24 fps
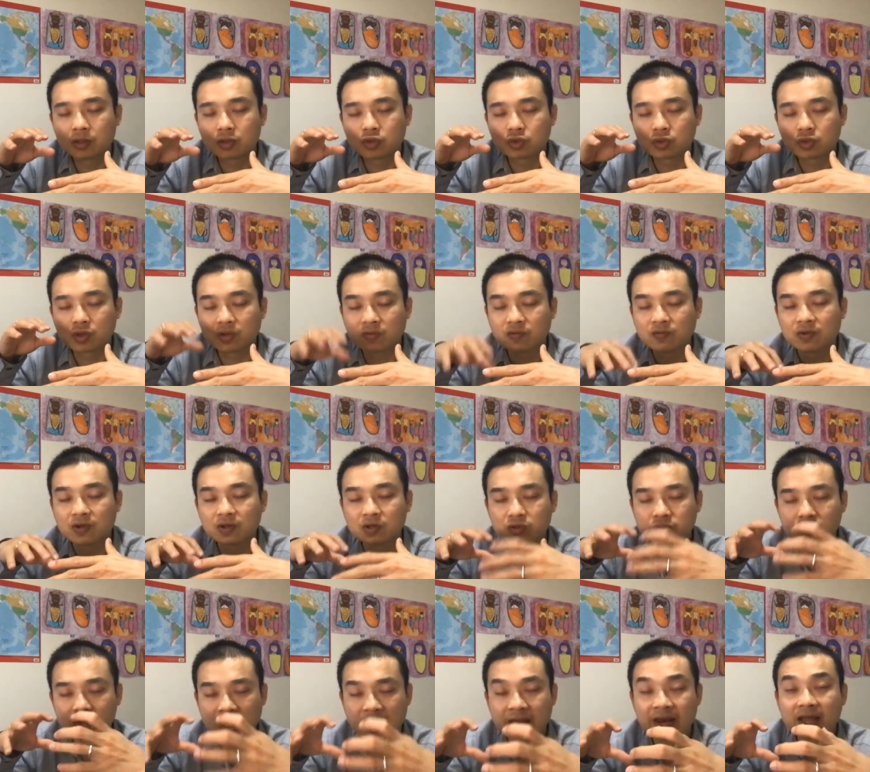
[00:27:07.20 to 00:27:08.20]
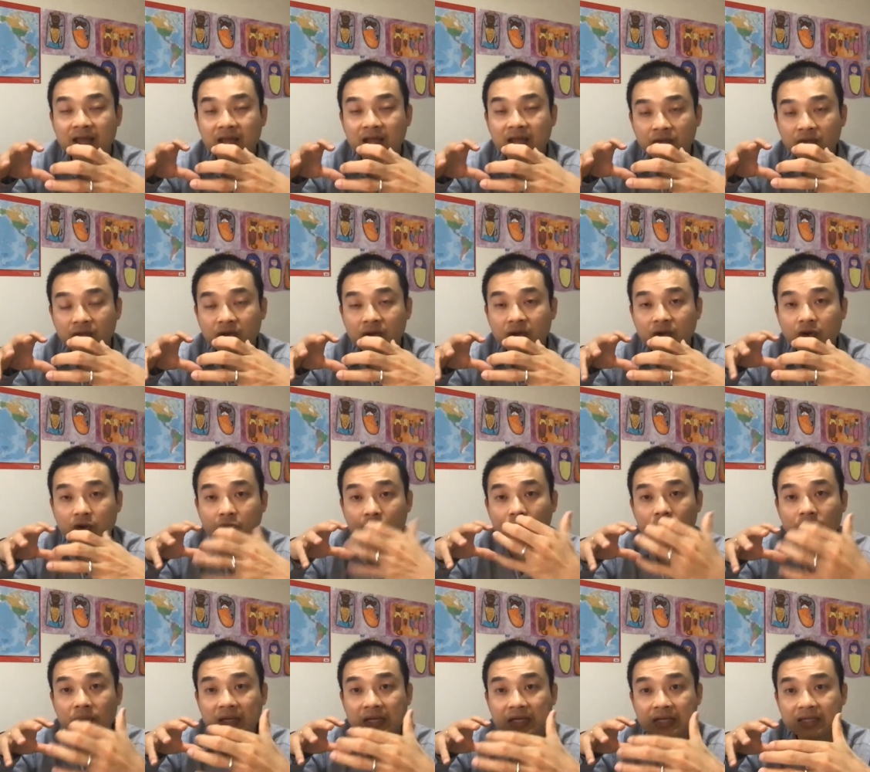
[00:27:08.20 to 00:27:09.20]
transferred to that area
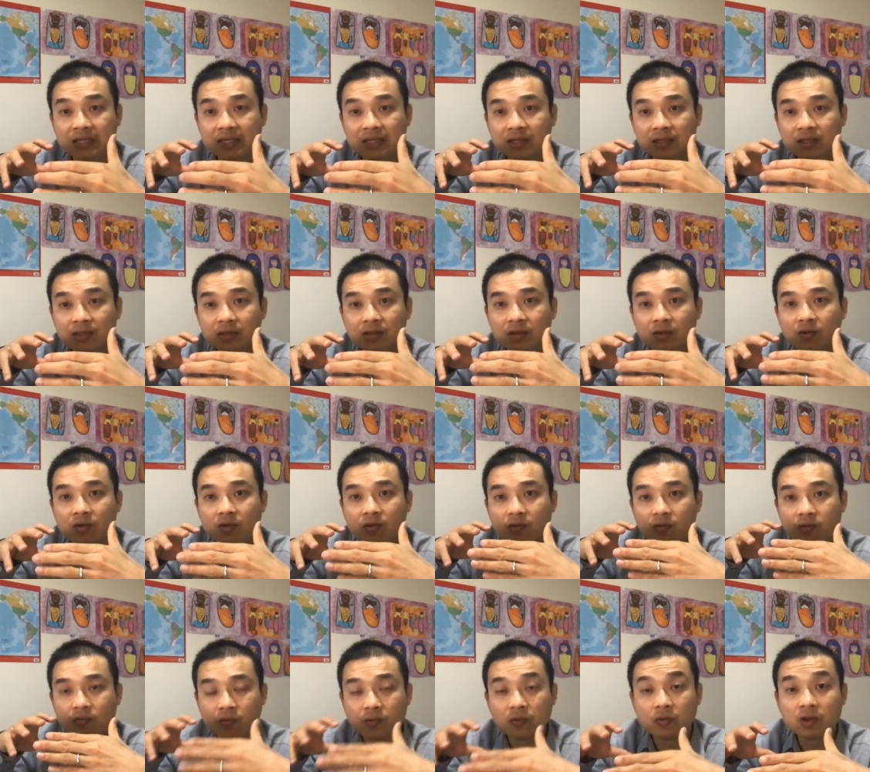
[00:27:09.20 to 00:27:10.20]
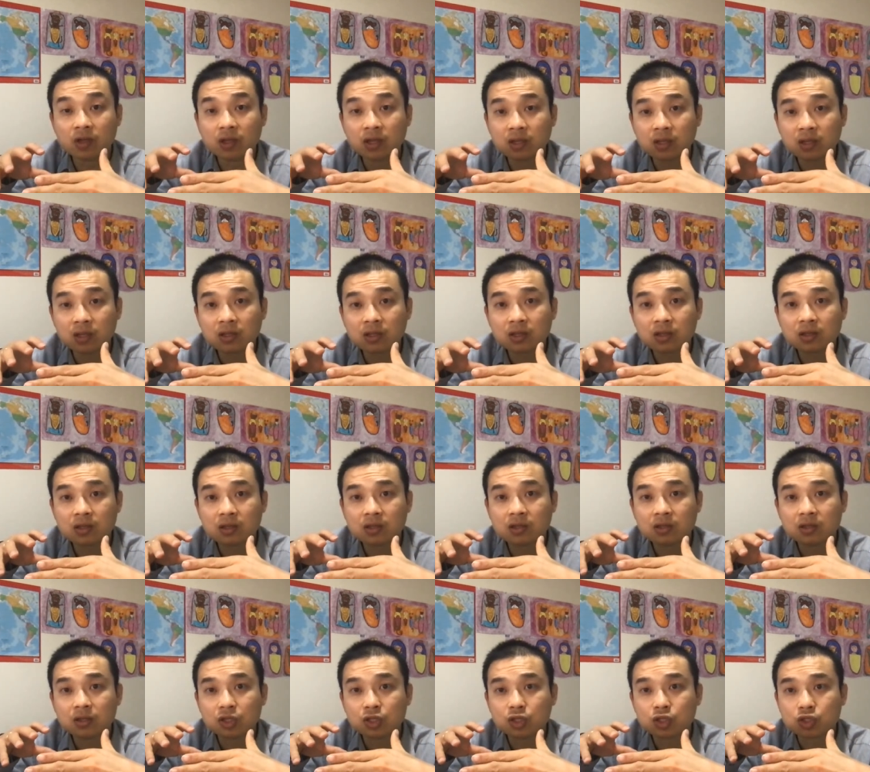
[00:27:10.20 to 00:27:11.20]
completely, fully.
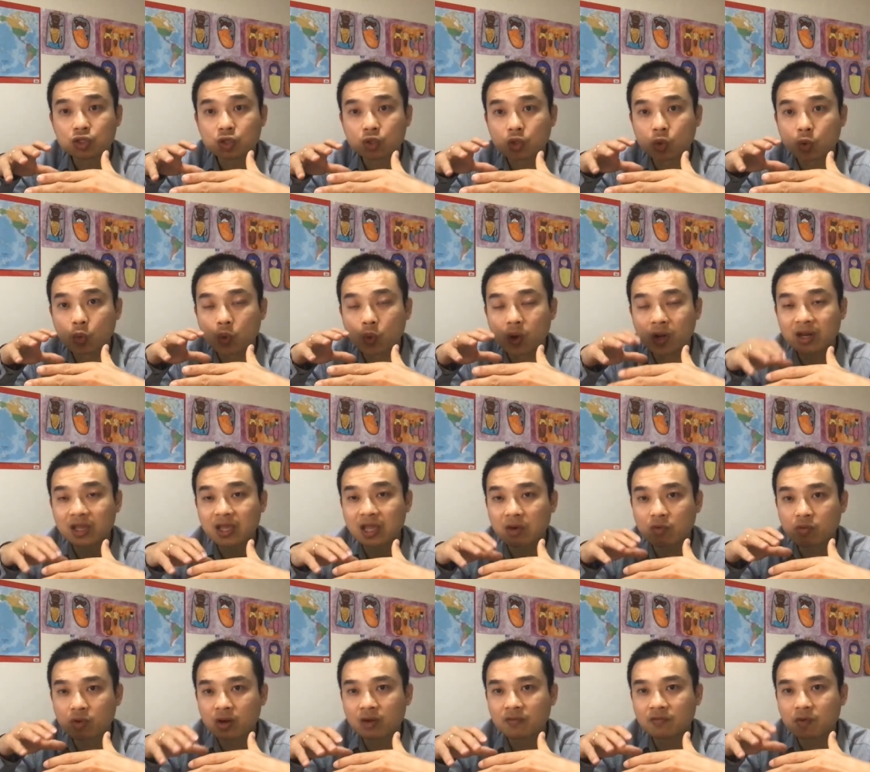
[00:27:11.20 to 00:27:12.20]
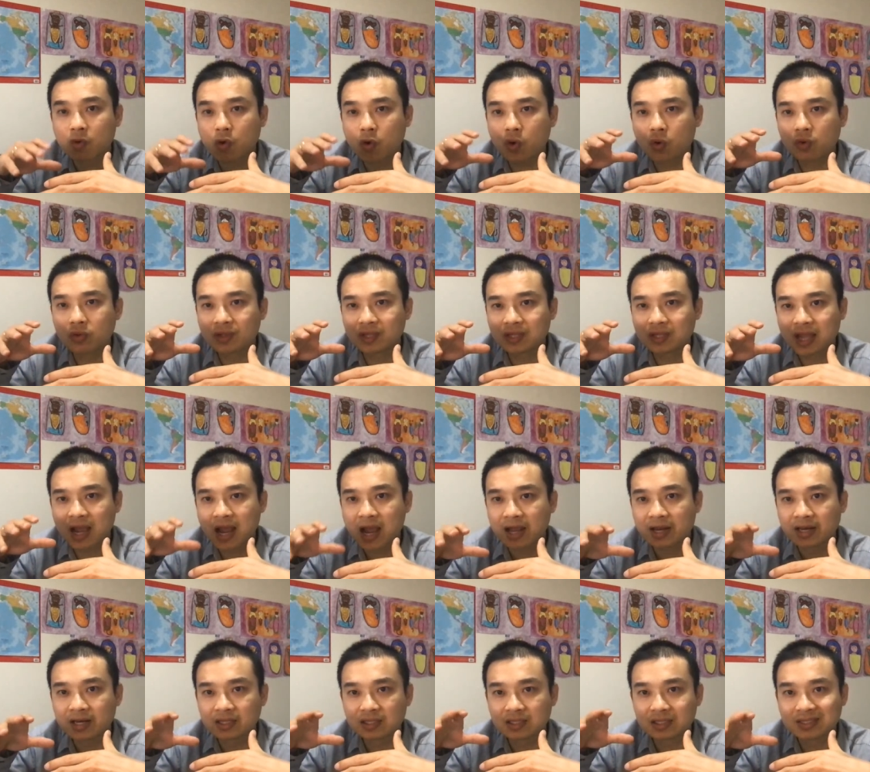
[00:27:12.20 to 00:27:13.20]
So you want to get rid of all the
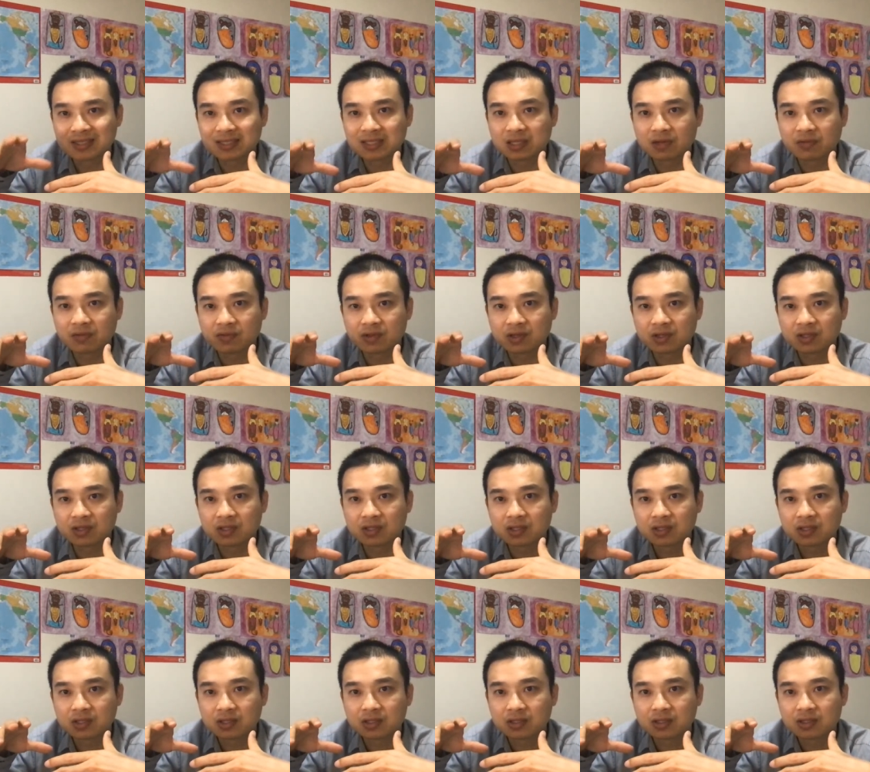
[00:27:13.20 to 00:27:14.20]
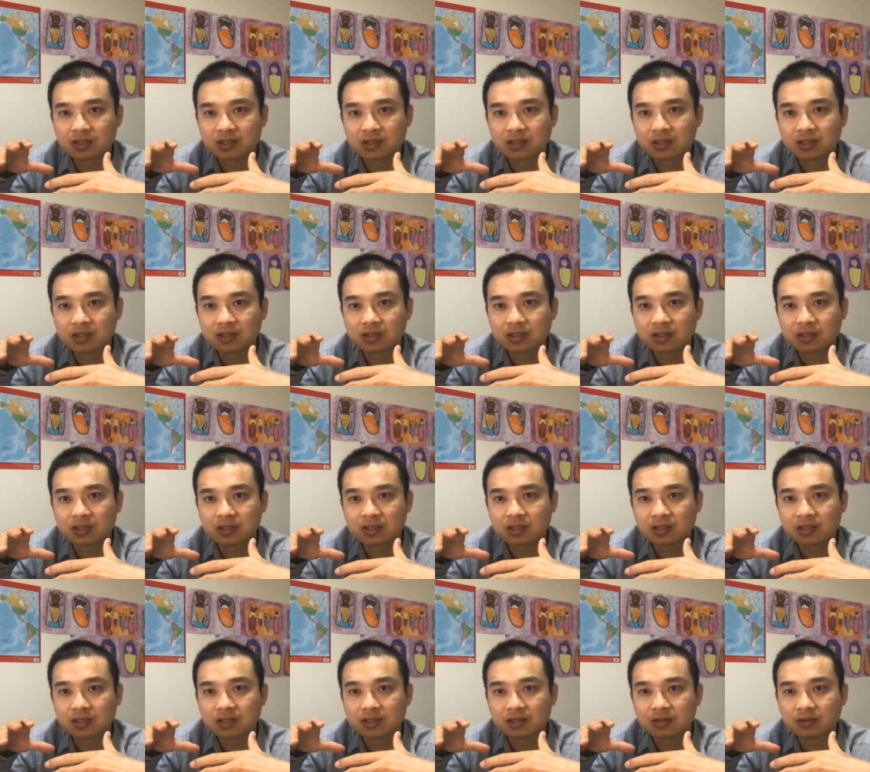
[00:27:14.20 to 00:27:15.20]
tightness and stiffness.
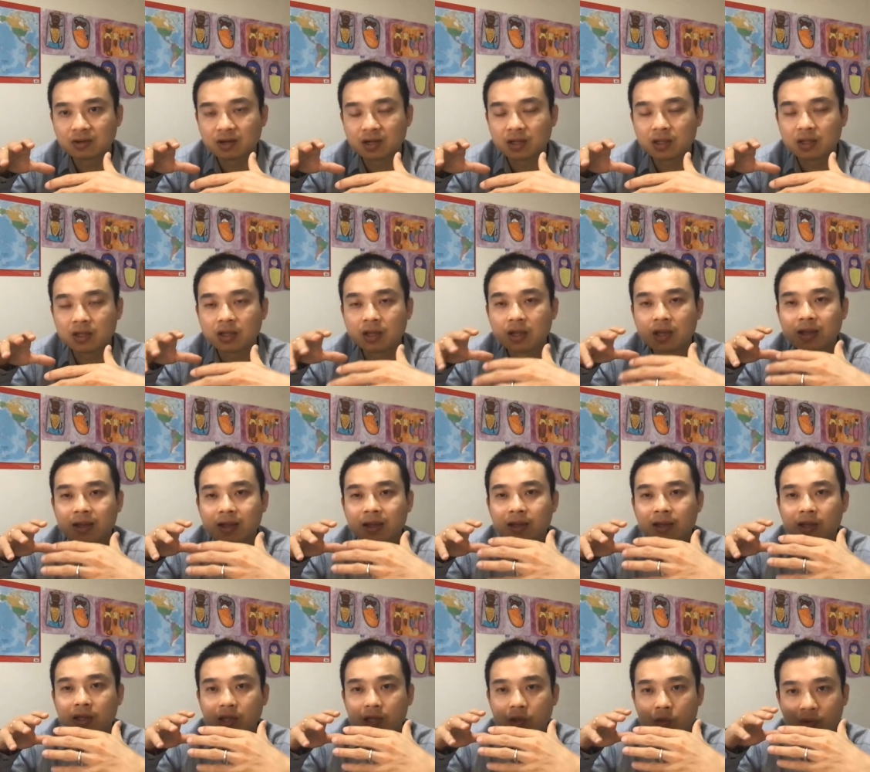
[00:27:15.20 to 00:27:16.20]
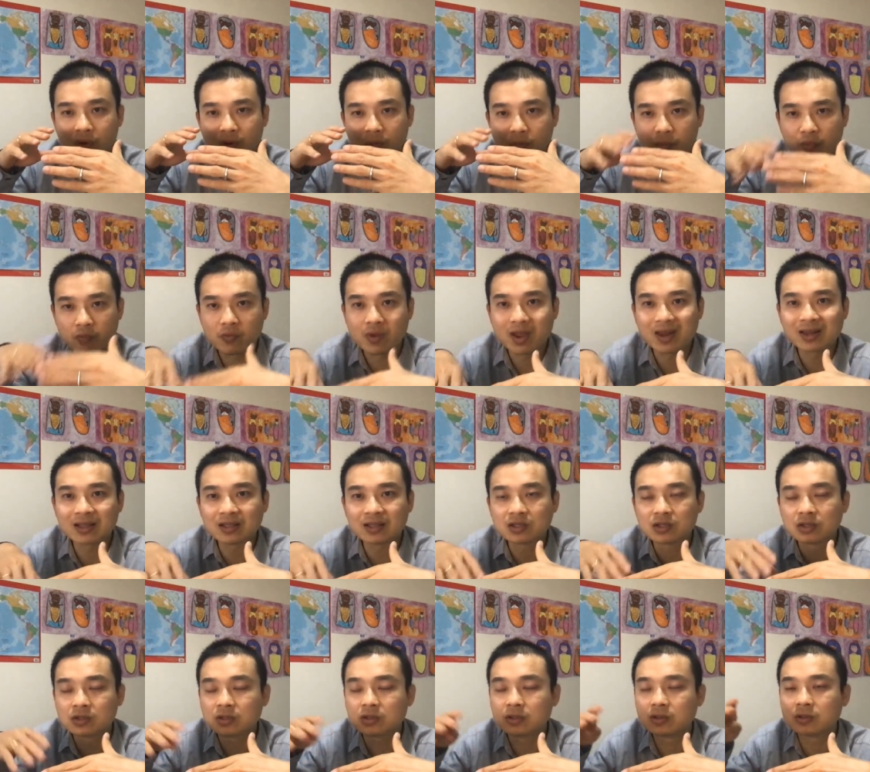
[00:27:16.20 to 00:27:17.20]
Right? You want to prevent it
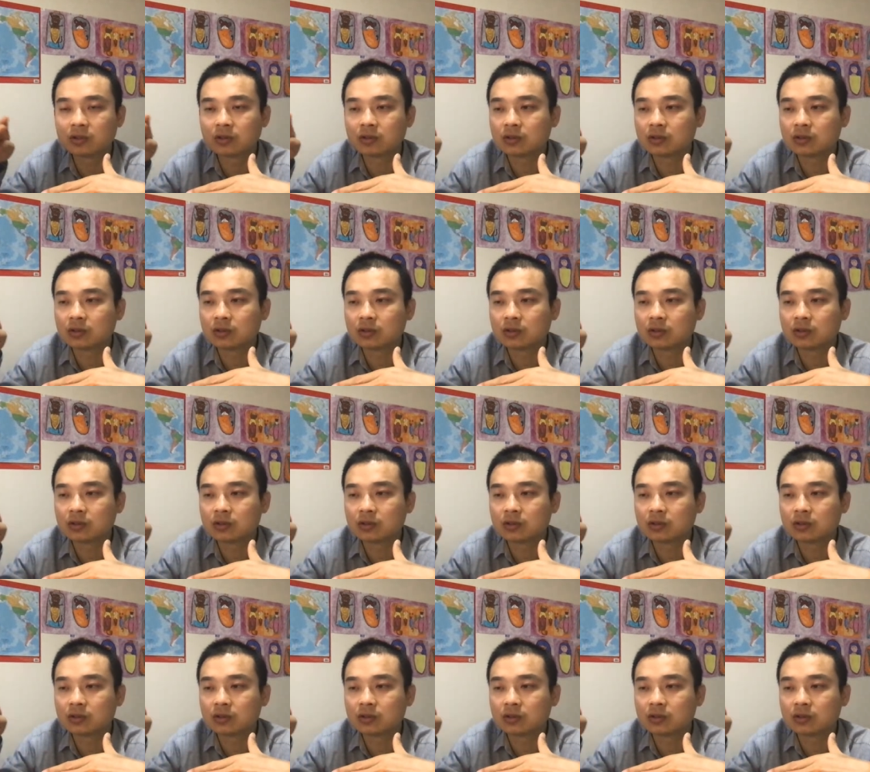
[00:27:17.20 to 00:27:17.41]
to